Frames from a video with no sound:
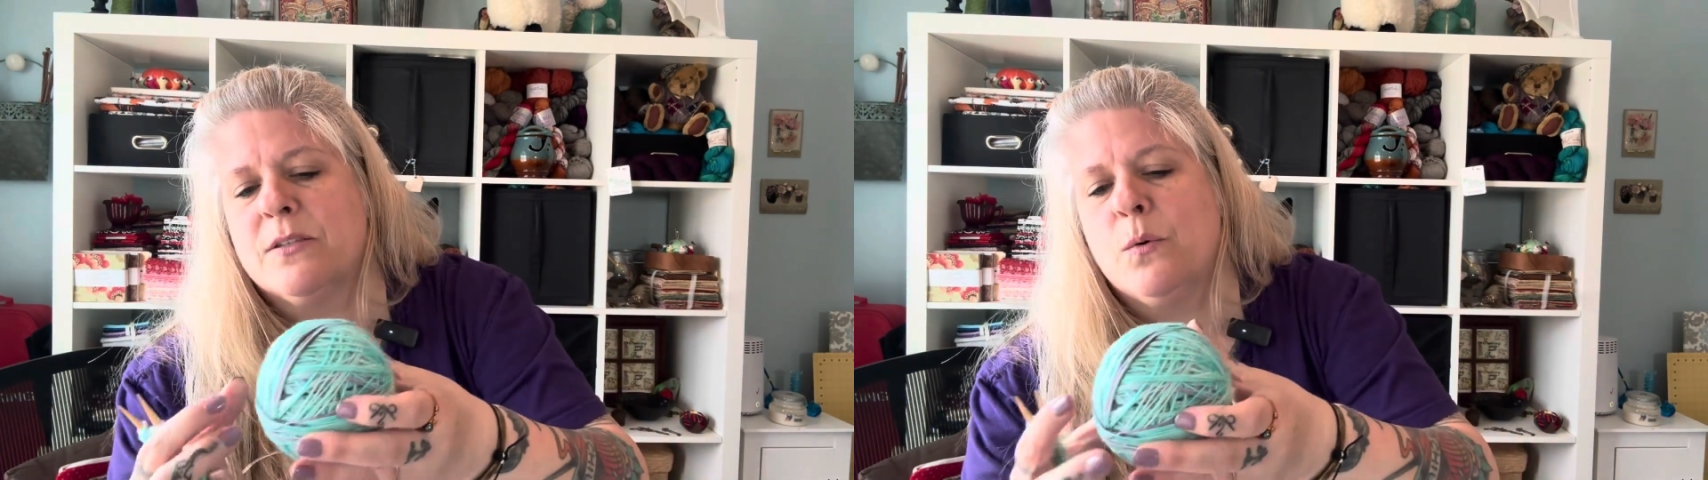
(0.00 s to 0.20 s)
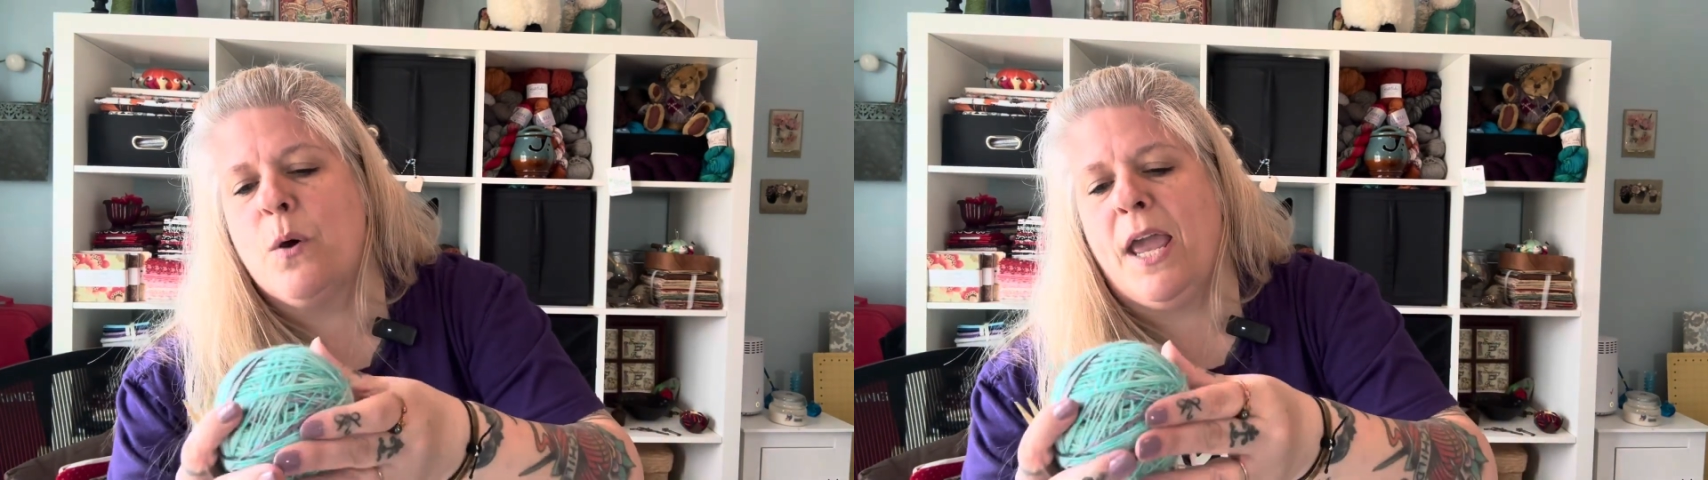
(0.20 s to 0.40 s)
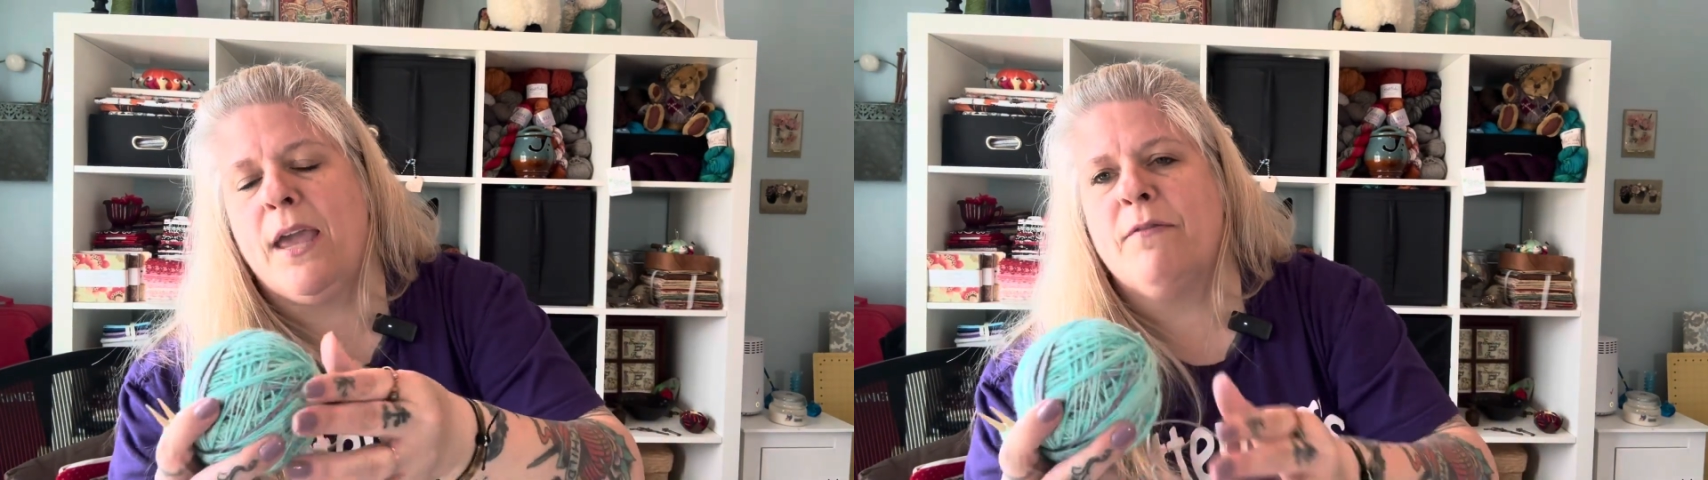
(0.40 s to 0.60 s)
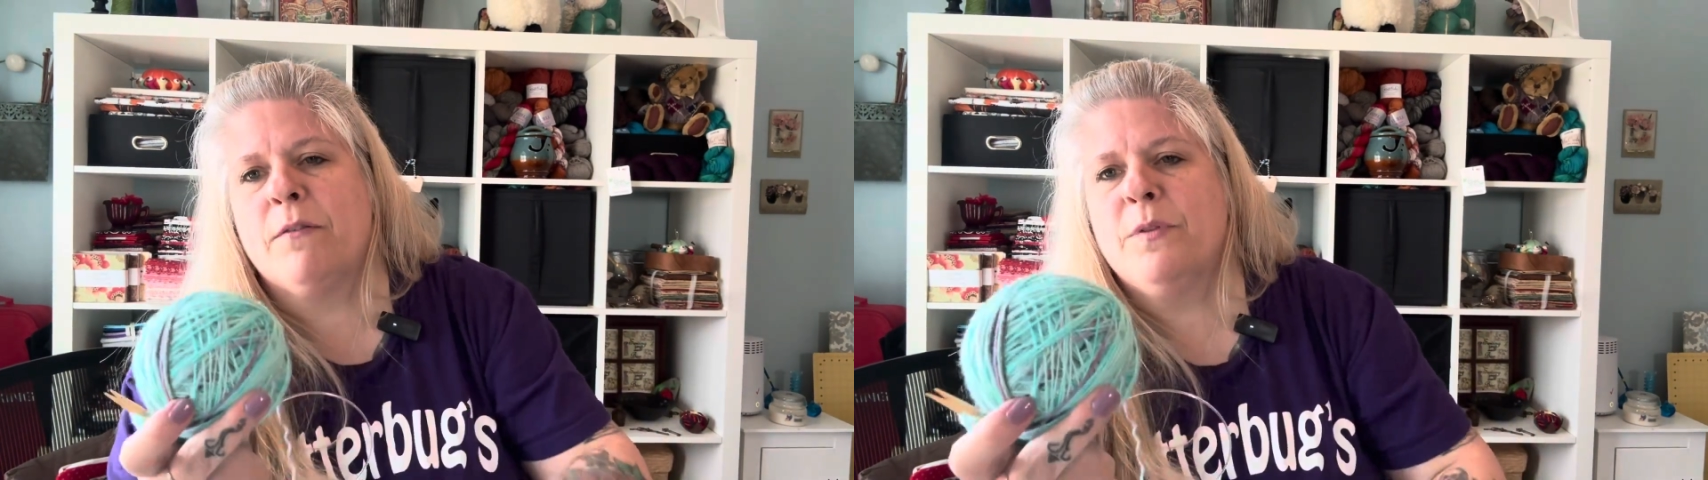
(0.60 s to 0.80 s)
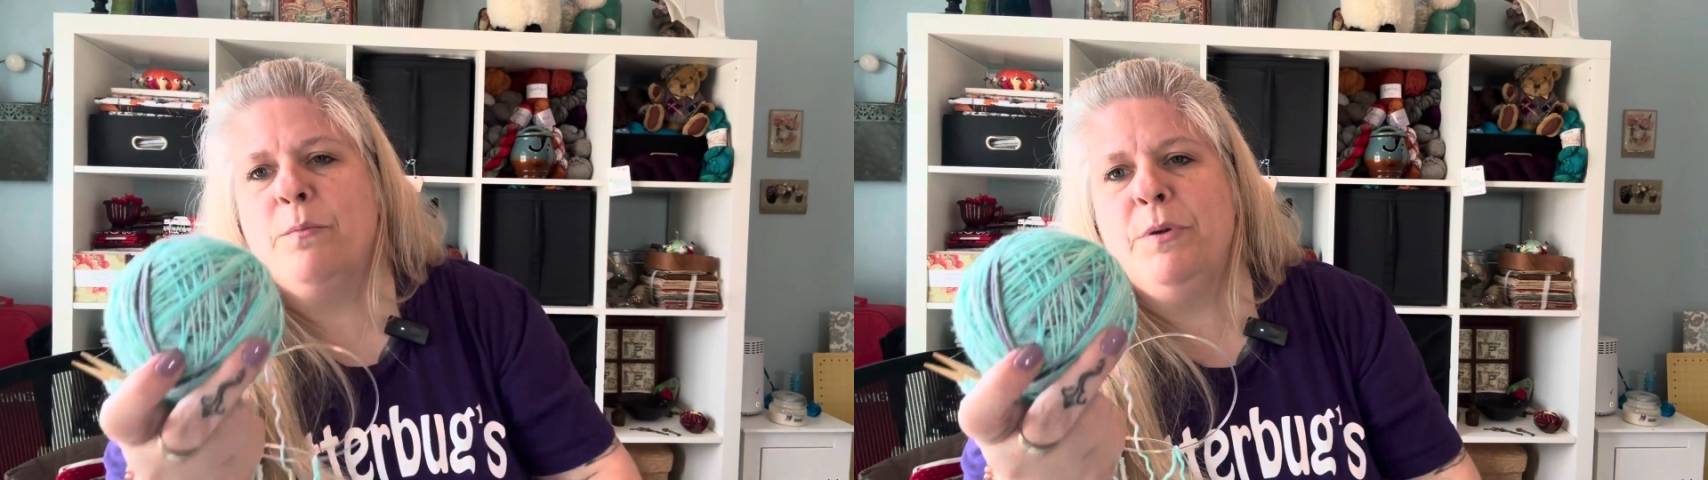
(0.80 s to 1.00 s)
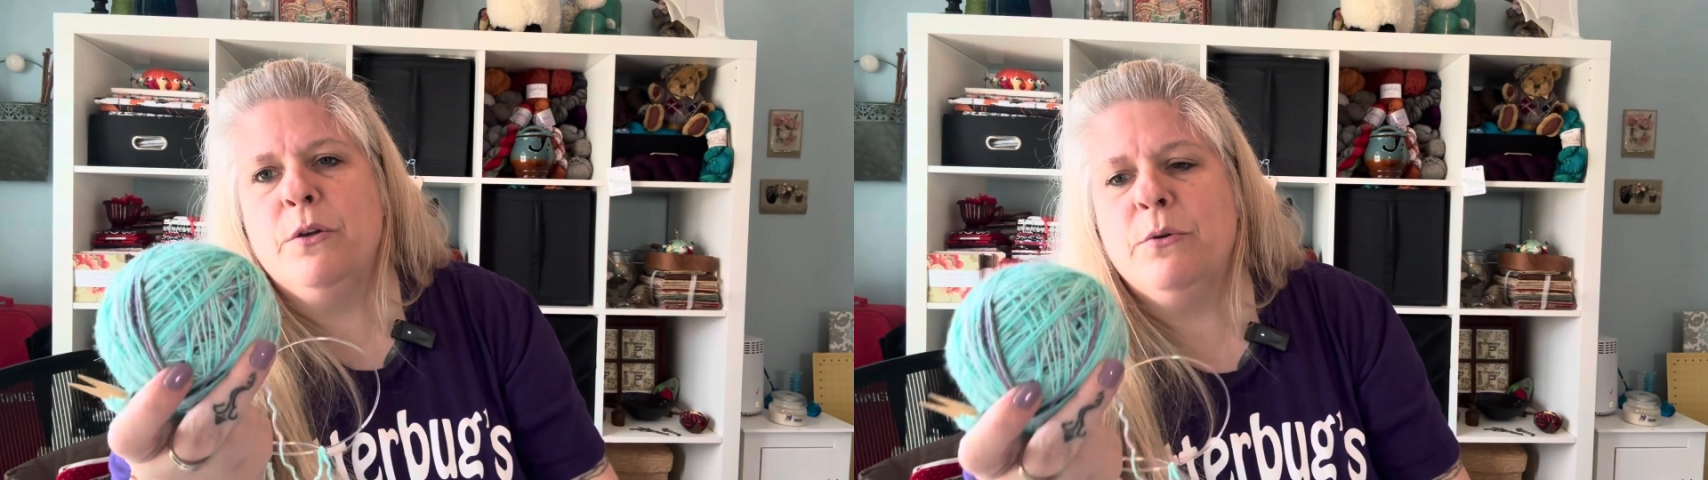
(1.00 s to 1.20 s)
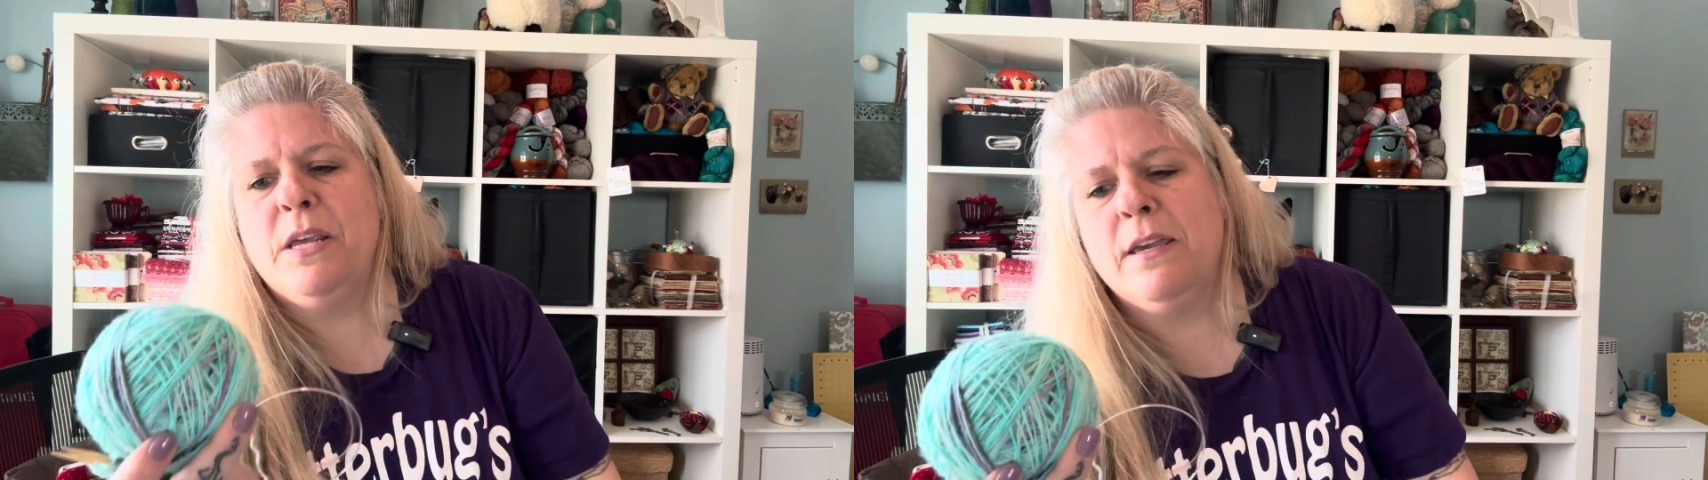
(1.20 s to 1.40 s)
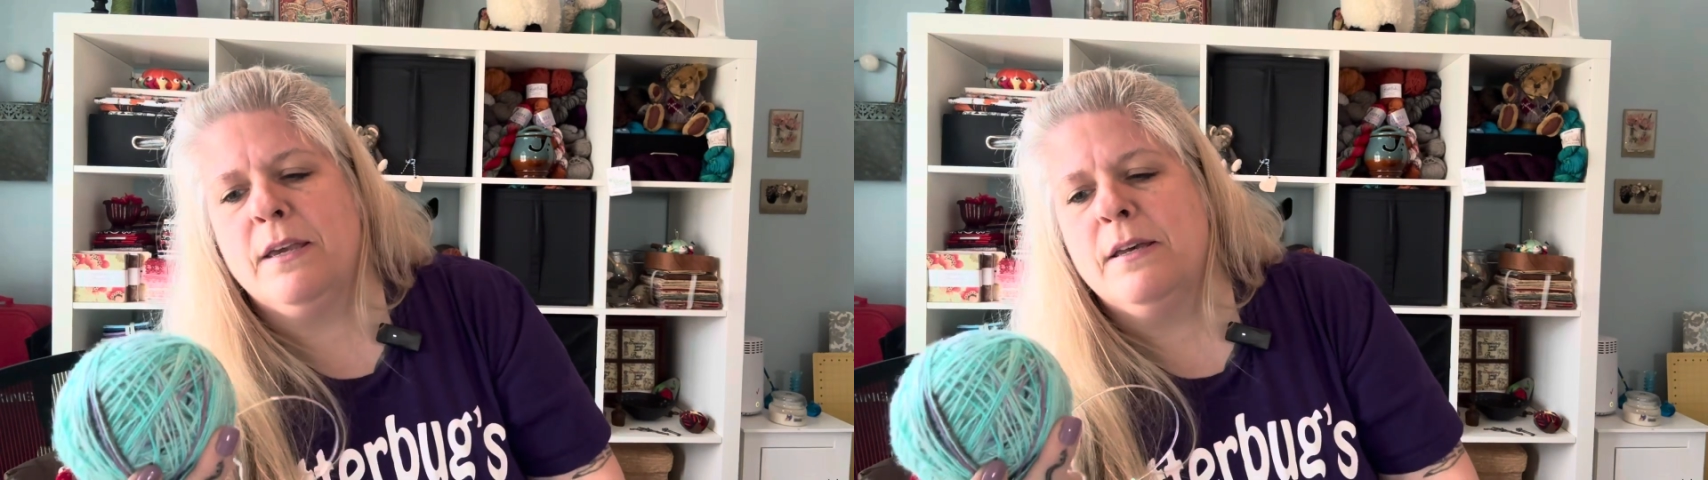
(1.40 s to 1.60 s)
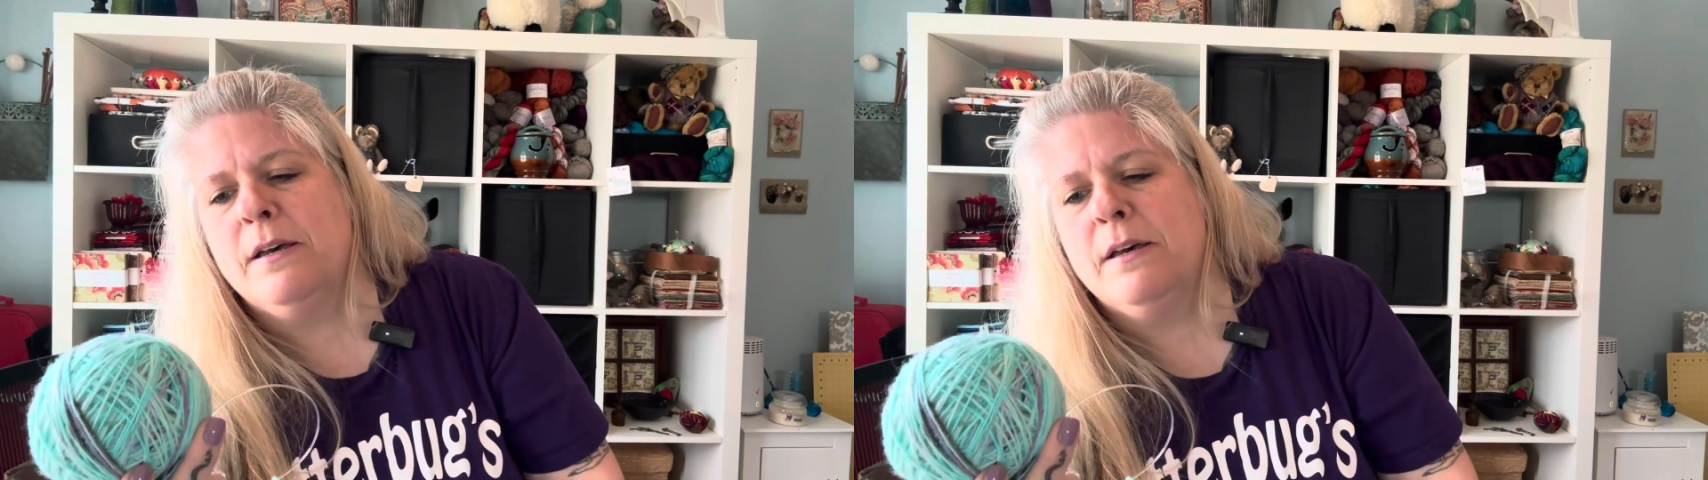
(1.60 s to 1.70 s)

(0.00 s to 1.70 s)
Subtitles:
away from the beauty